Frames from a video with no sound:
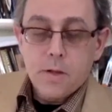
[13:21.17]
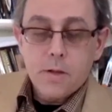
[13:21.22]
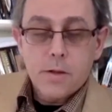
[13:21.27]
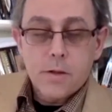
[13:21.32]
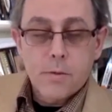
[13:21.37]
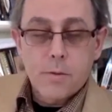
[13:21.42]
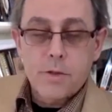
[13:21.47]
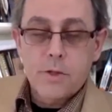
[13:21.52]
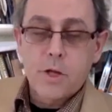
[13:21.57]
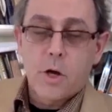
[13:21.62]

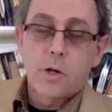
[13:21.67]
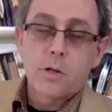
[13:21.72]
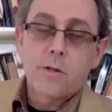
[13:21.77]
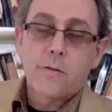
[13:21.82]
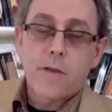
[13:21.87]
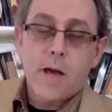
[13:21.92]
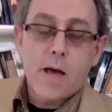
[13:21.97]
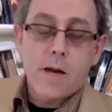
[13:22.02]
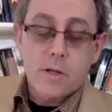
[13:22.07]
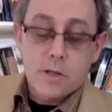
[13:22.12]
The result
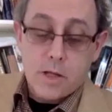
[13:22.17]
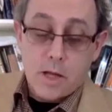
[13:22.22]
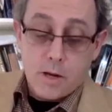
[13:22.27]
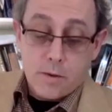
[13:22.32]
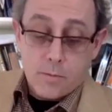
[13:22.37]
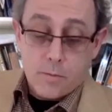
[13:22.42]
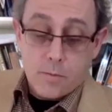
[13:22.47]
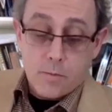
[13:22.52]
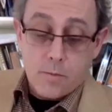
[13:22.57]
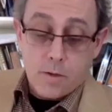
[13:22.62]
of that is that
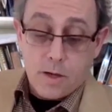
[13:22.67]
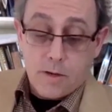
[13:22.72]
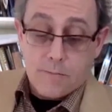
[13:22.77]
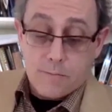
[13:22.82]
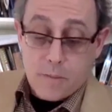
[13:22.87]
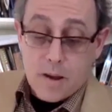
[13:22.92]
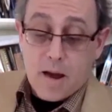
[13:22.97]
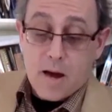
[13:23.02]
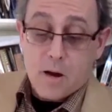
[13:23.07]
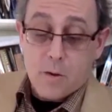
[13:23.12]
if
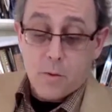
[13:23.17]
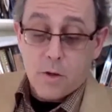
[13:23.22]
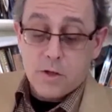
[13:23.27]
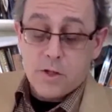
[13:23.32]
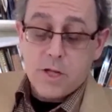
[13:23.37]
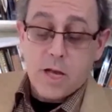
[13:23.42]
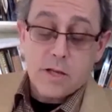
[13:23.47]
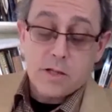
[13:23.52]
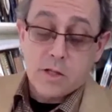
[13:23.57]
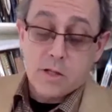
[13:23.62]
power is
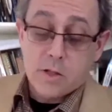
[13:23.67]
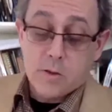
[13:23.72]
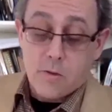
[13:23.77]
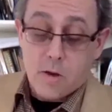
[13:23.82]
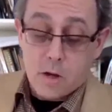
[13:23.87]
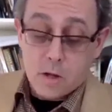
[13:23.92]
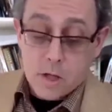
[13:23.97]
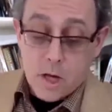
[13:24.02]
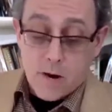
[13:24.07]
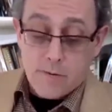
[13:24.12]
the essence of
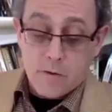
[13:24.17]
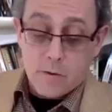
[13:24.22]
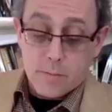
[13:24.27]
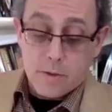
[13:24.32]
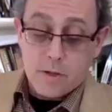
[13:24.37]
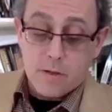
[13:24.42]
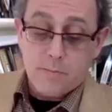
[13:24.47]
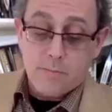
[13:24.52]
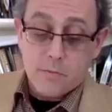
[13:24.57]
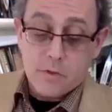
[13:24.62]
all
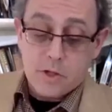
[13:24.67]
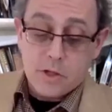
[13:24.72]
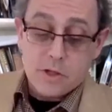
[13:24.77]
government, she